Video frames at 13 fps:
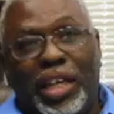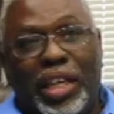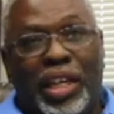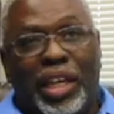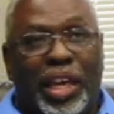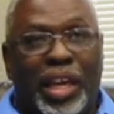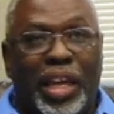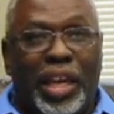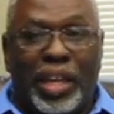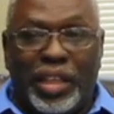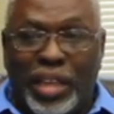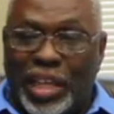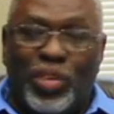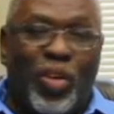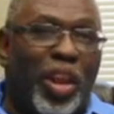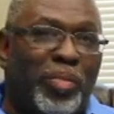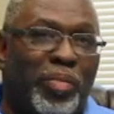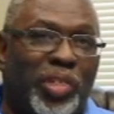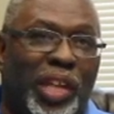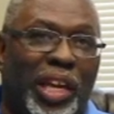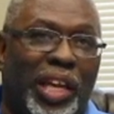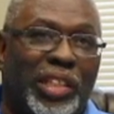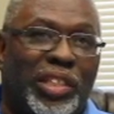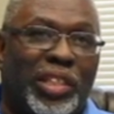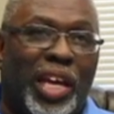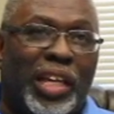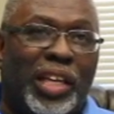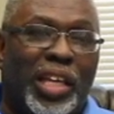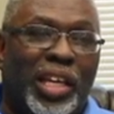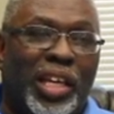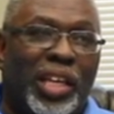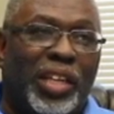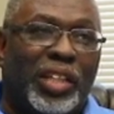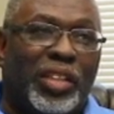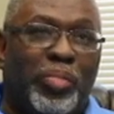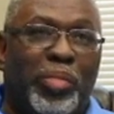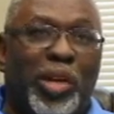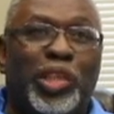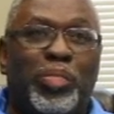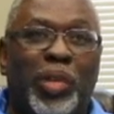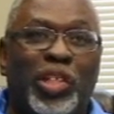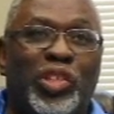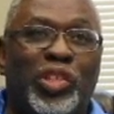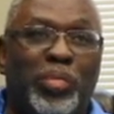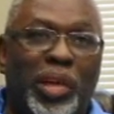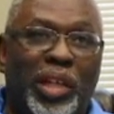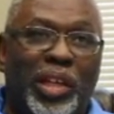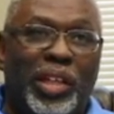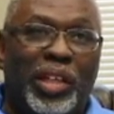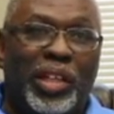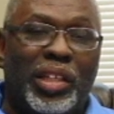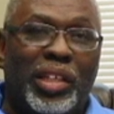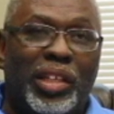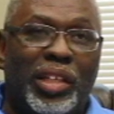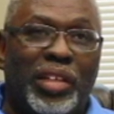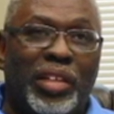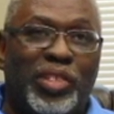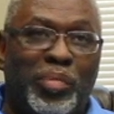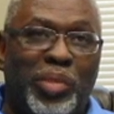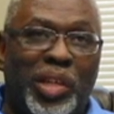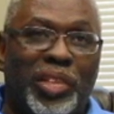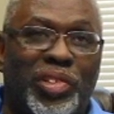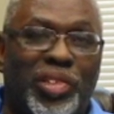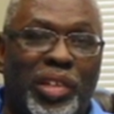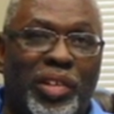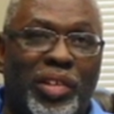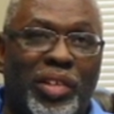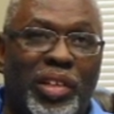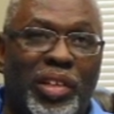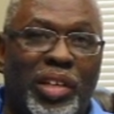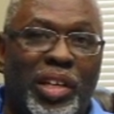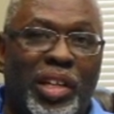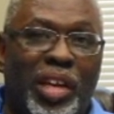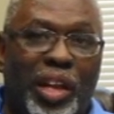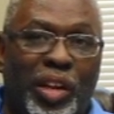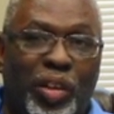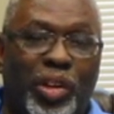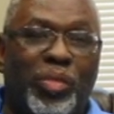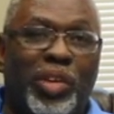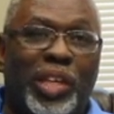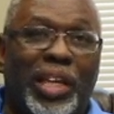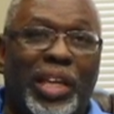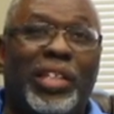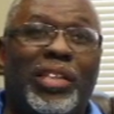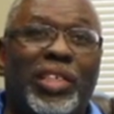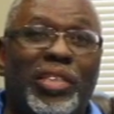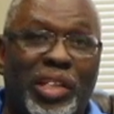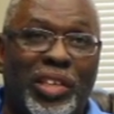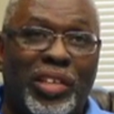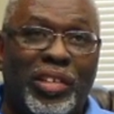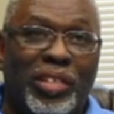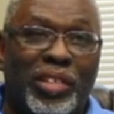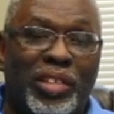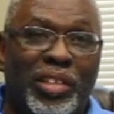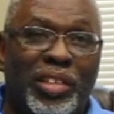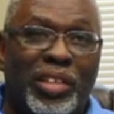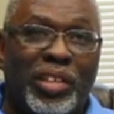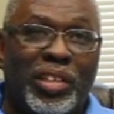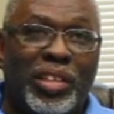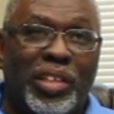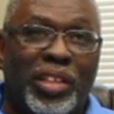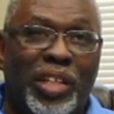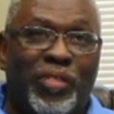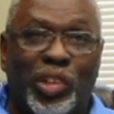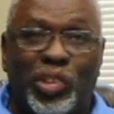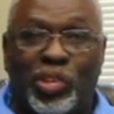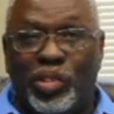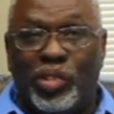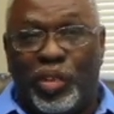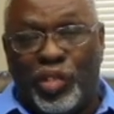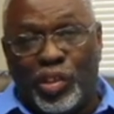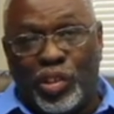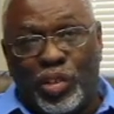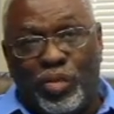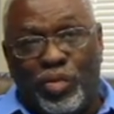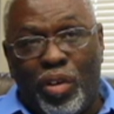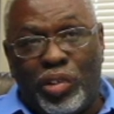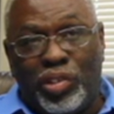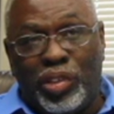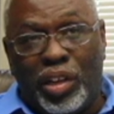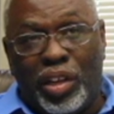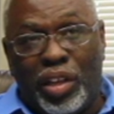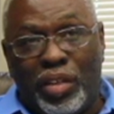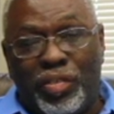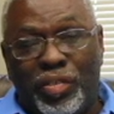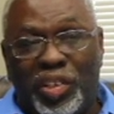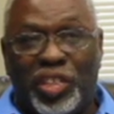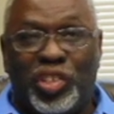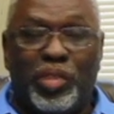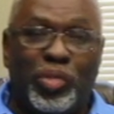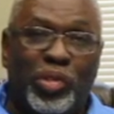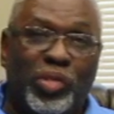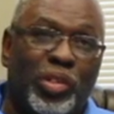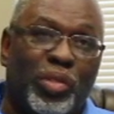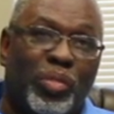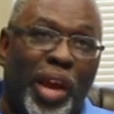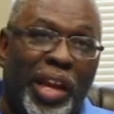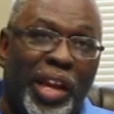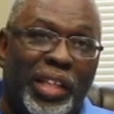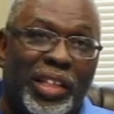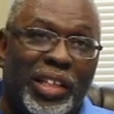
And that's all I'm saying, is that the best place to be is to be in the center. And the only way to get to the center, if you're too far to the left, is to move to the right.